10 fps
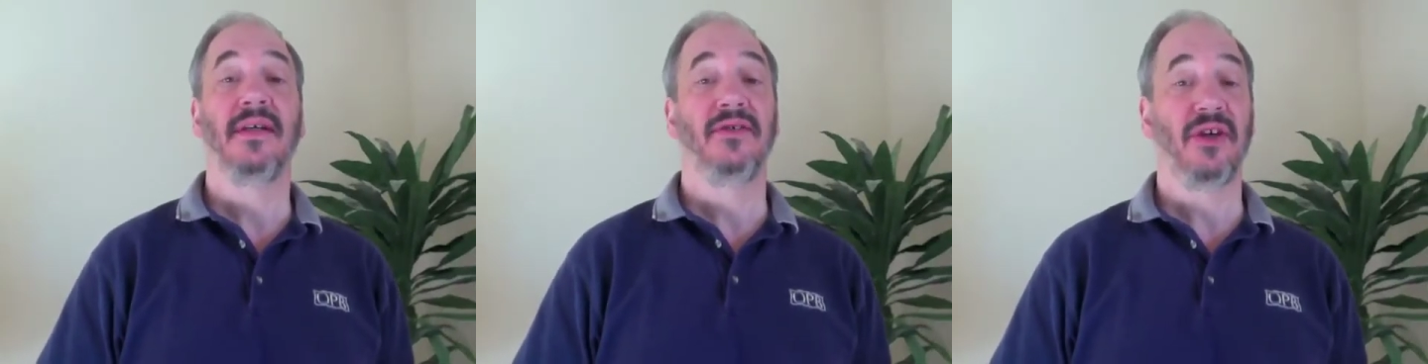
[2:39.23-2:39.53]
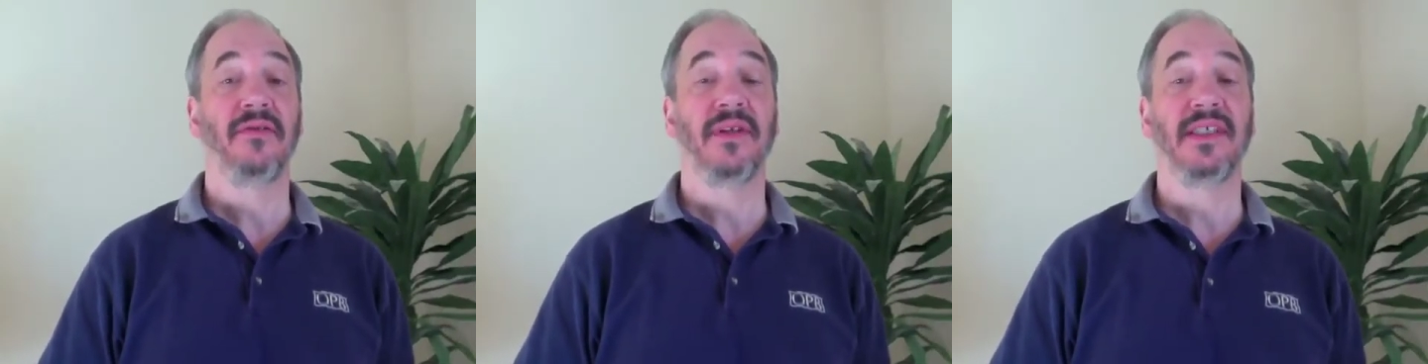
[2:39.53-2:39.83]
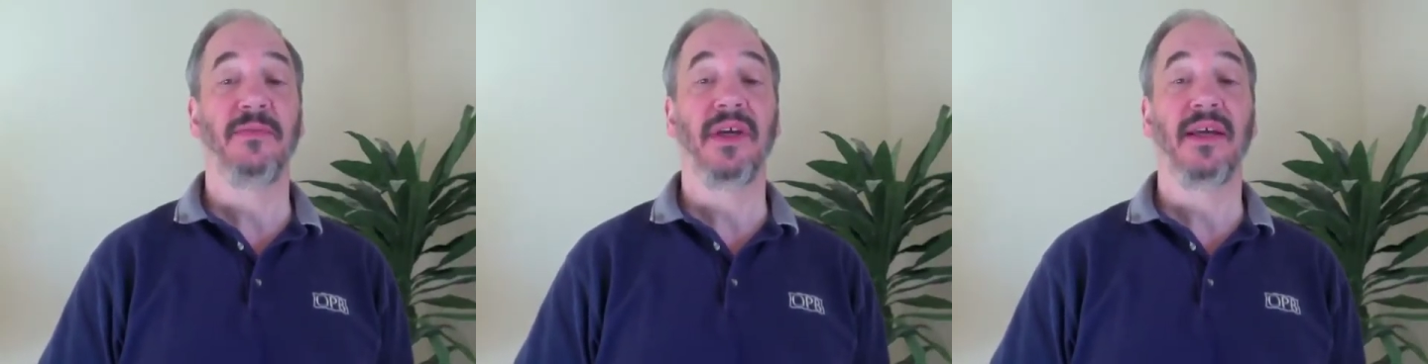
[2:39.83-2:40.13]
Generally
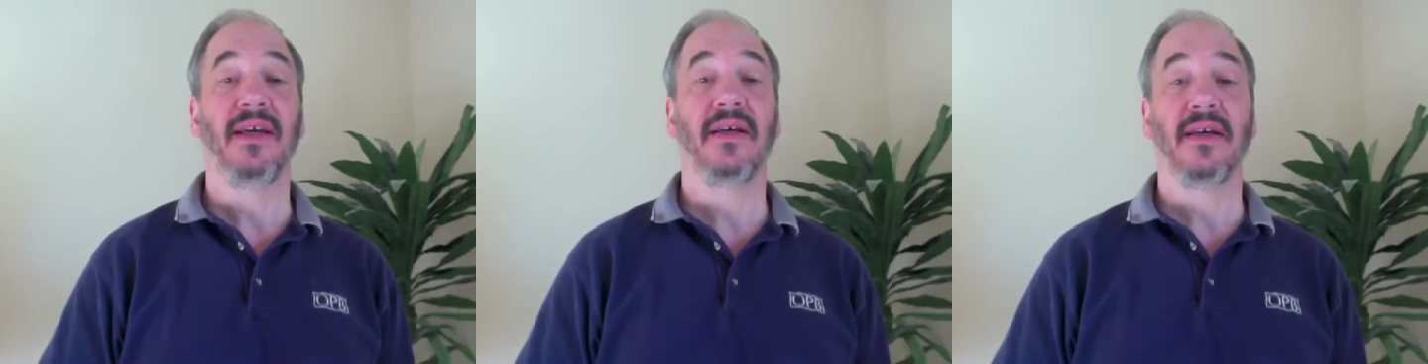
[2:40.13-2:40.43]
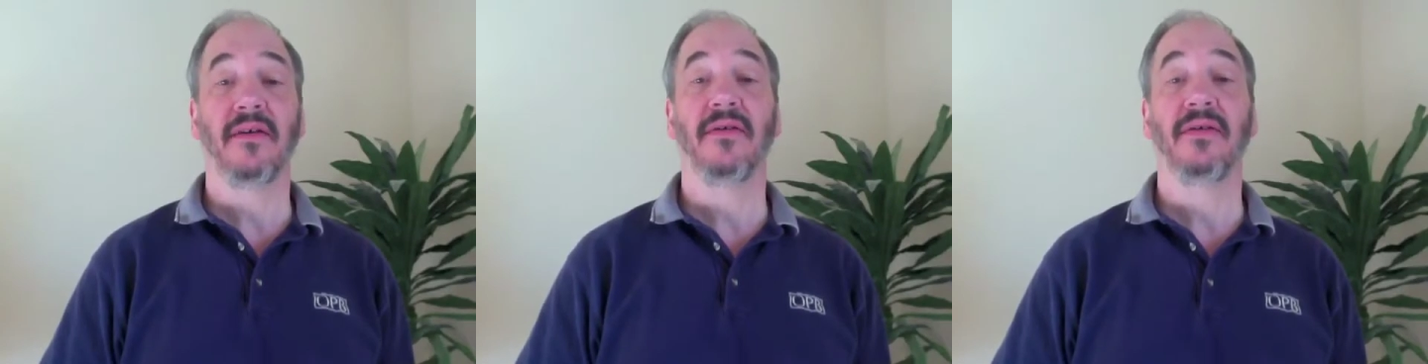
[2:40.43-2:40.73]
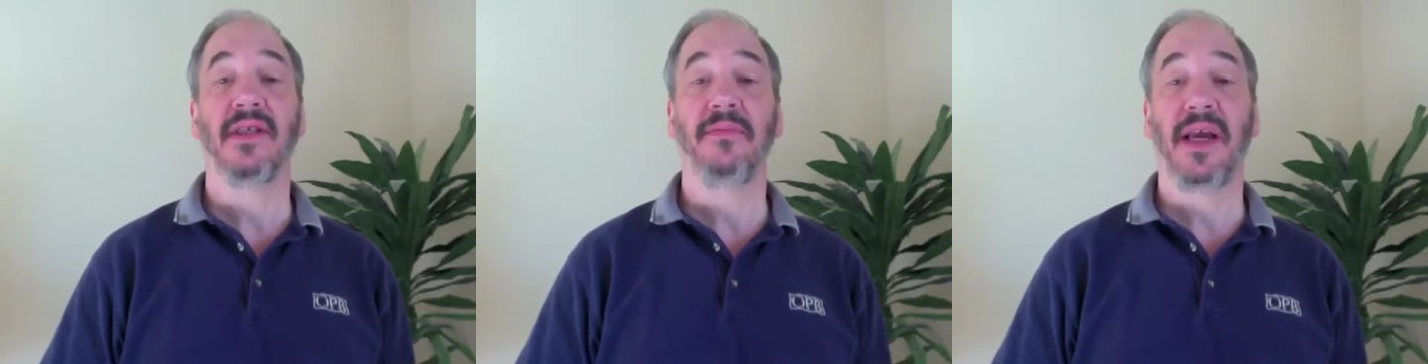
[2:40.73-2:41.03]
speaking,
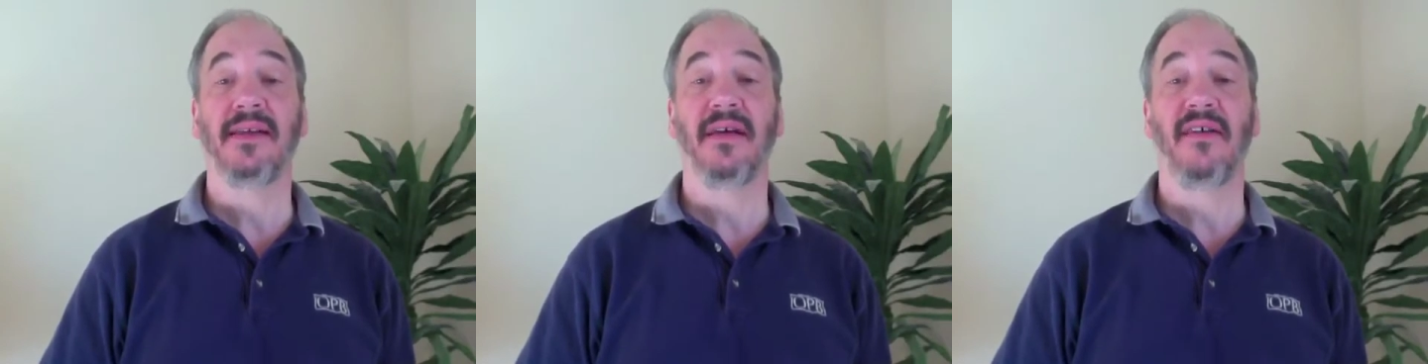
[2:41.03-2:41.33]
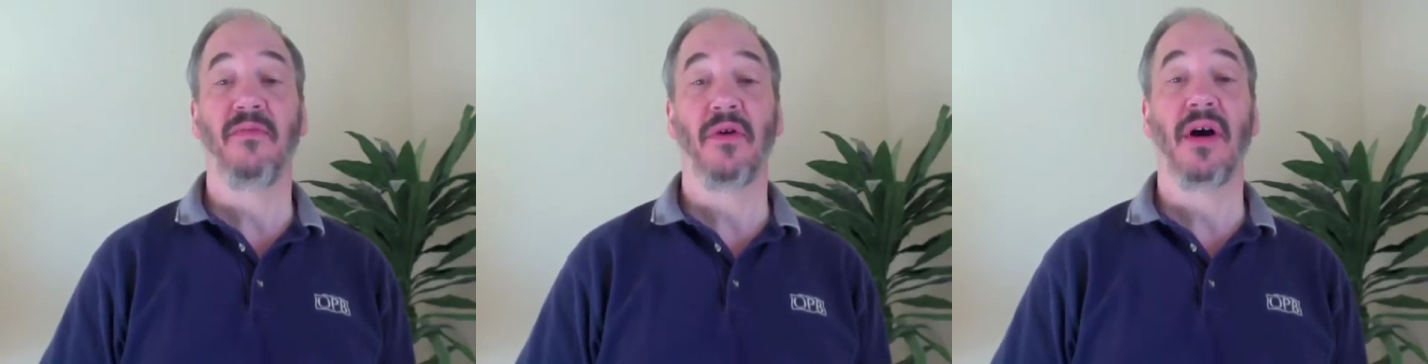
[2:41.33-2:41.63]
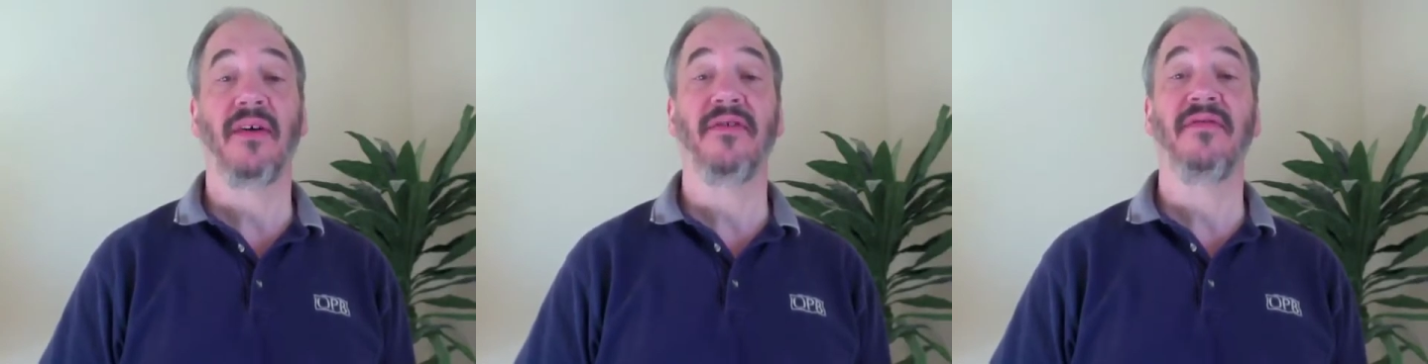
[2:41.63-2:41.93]
concurrency pays off more
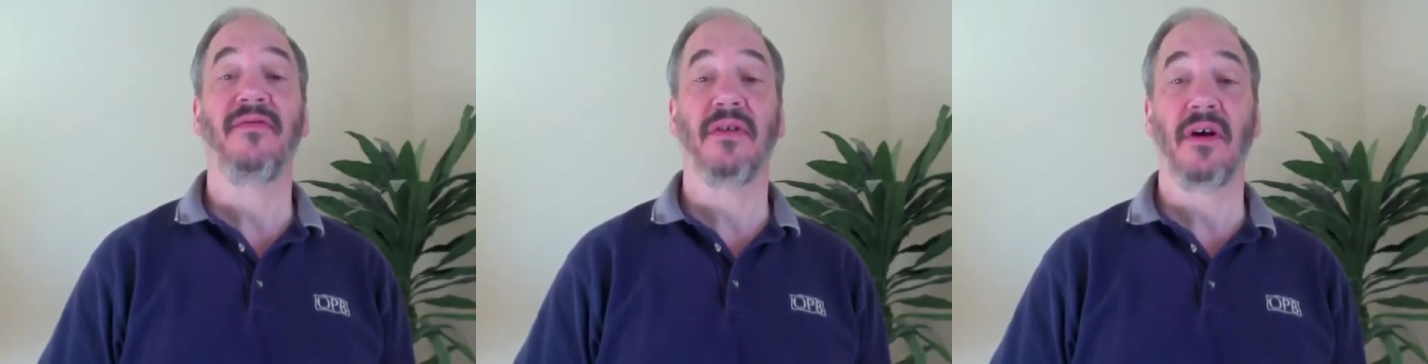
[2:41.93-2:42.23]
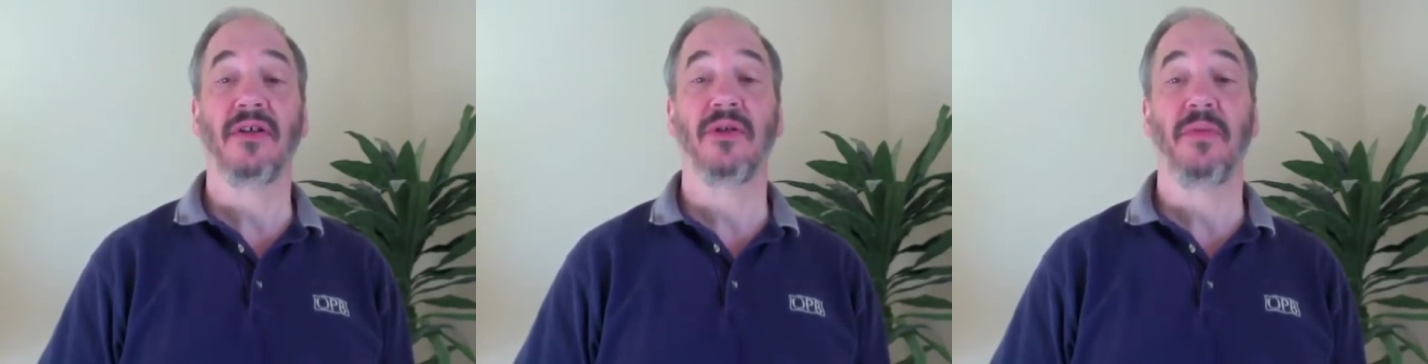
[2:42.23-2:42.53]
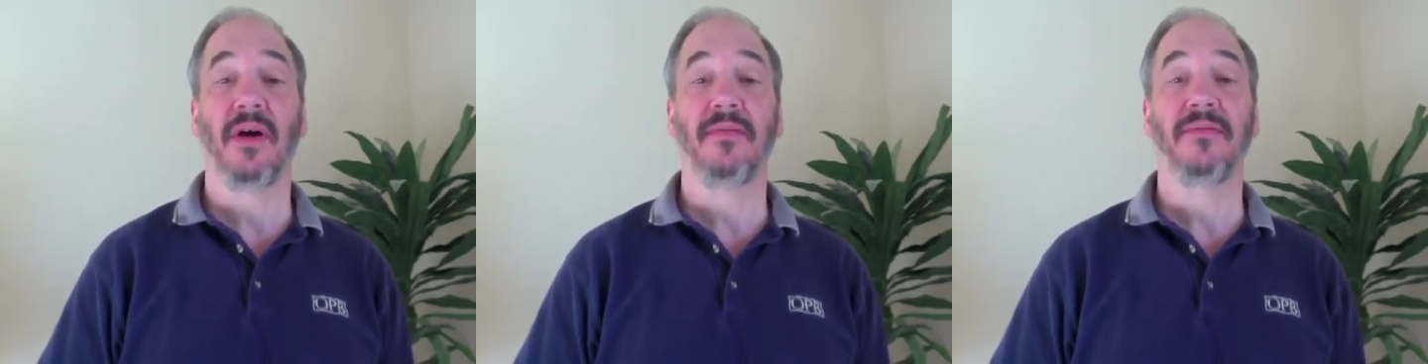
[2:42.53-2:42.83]
often for larger
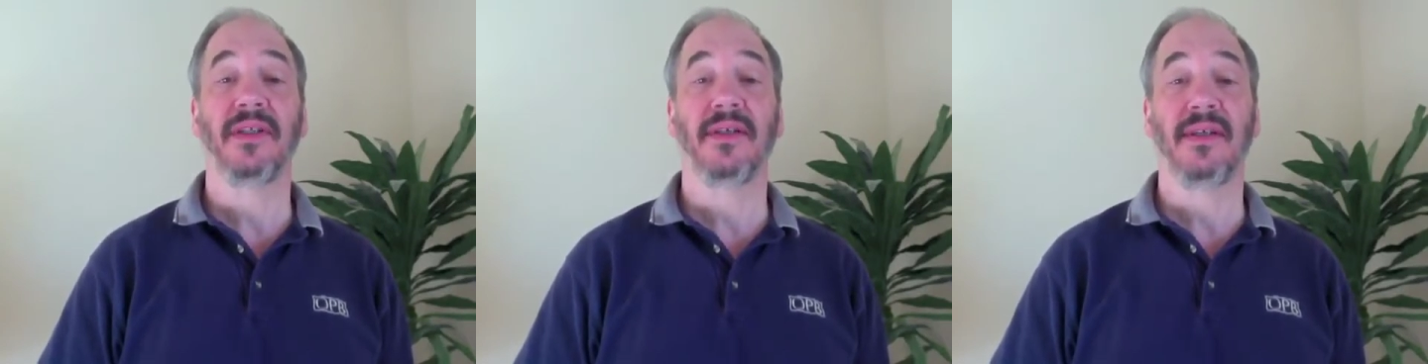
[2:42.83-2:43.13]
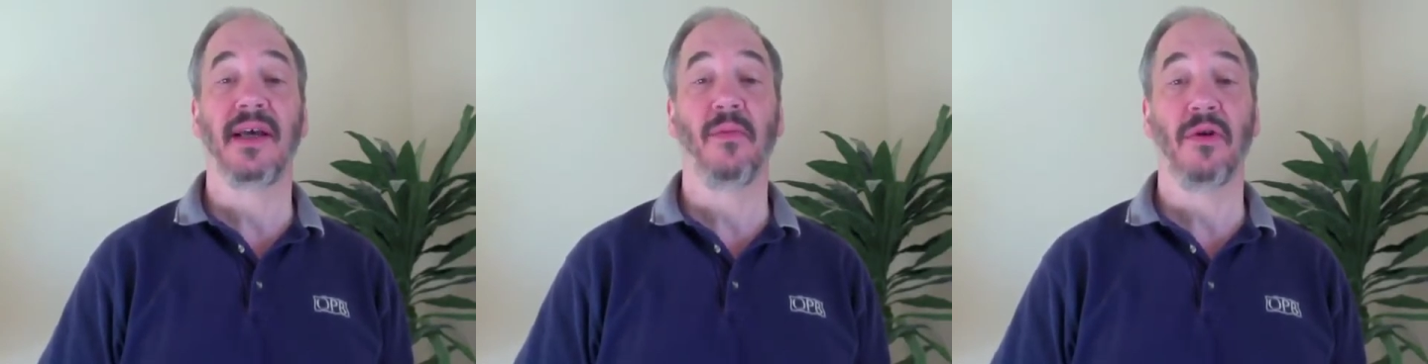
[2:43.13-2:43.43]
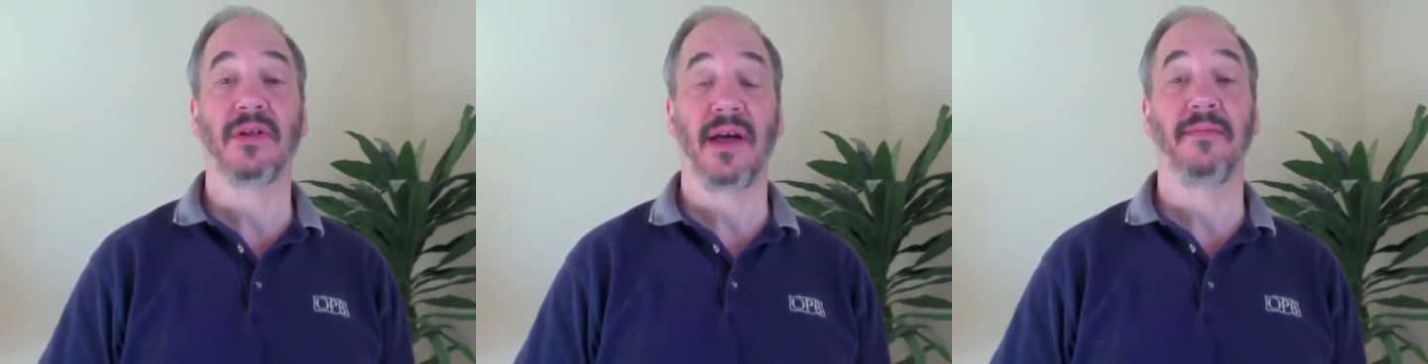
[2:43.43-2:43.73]
problems that take
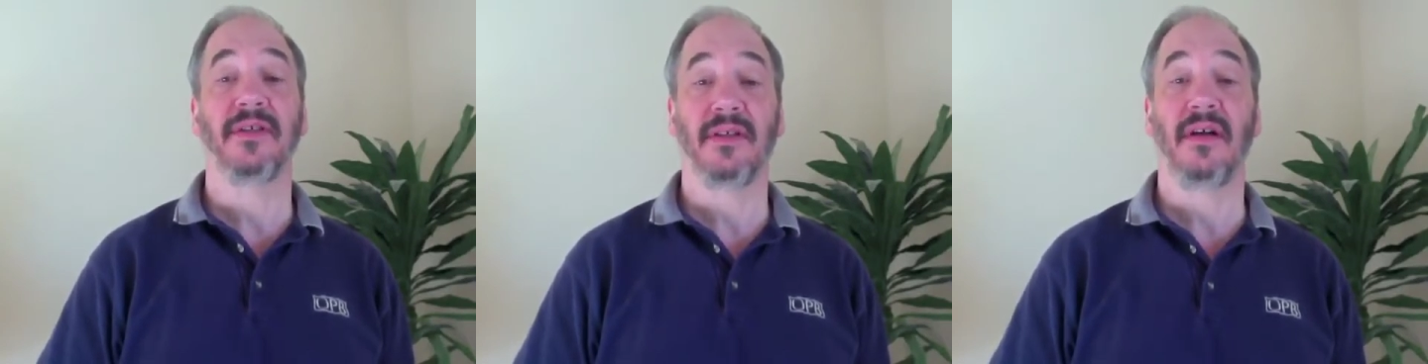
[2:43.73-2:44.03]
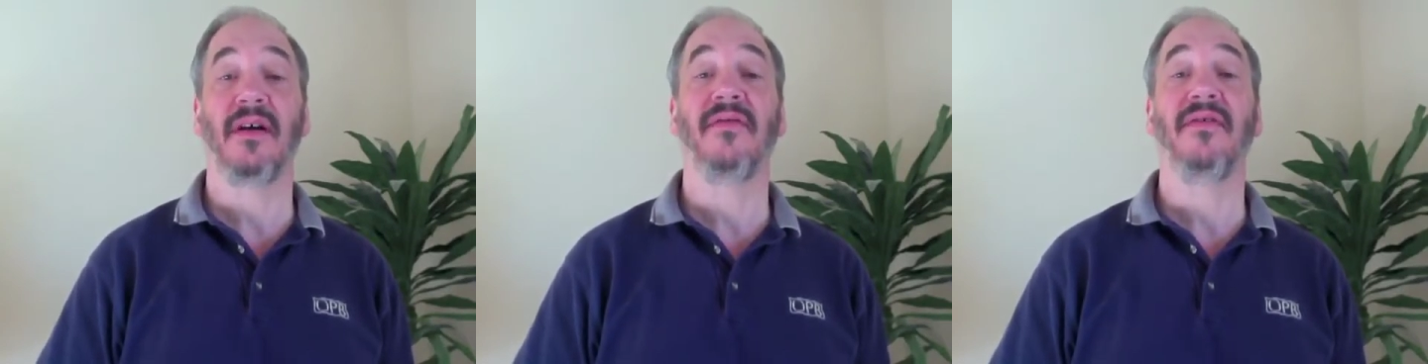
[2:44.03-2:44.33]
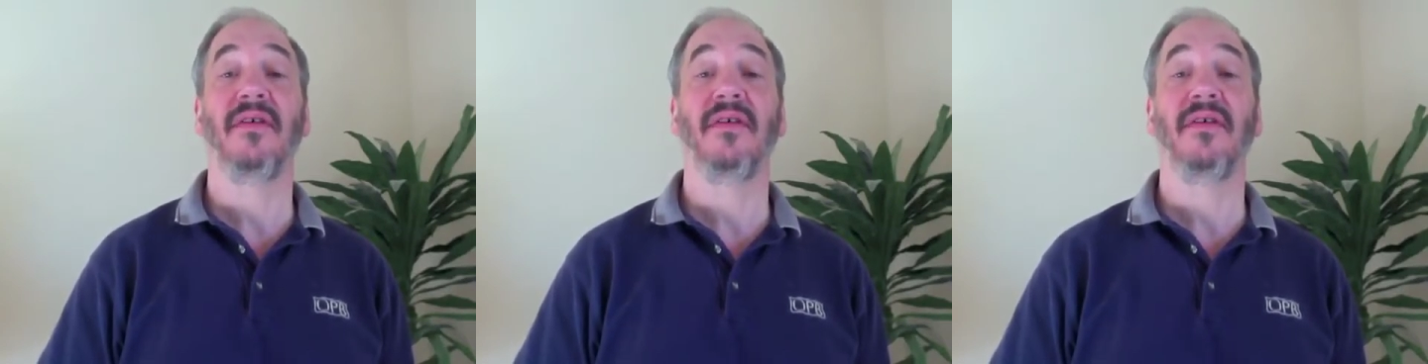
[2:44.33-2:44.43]
more time to solve.